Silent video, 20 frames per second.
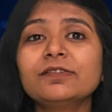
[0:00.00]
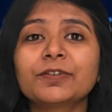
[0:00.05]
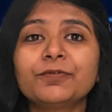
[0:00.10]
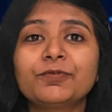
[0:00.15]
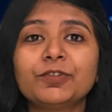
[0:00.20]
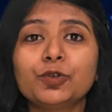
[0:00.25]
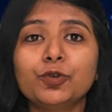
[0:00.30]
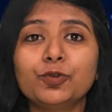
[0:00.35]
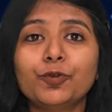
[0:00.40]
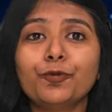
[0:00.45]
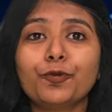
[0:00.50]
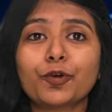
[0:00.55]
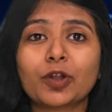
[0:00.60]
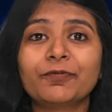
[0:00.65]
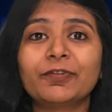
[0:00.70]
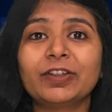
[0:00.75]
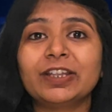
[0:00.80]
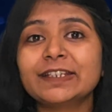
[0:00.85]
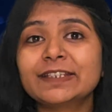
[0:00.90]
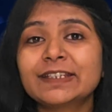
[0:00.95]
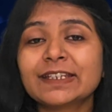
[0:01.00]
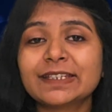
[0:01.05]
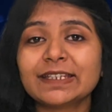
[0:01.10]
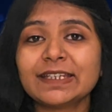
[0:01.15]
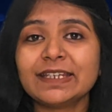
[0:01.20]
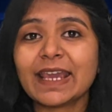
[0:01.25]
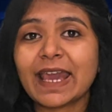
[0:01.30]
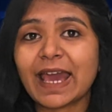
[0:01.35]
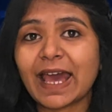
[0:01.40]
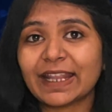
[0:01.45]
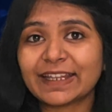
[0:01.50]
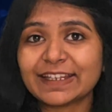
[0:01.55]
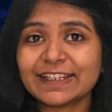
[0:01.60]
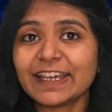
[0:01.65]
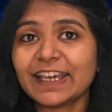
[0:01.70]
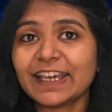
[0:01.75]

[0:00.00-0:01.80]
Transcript: review for validity and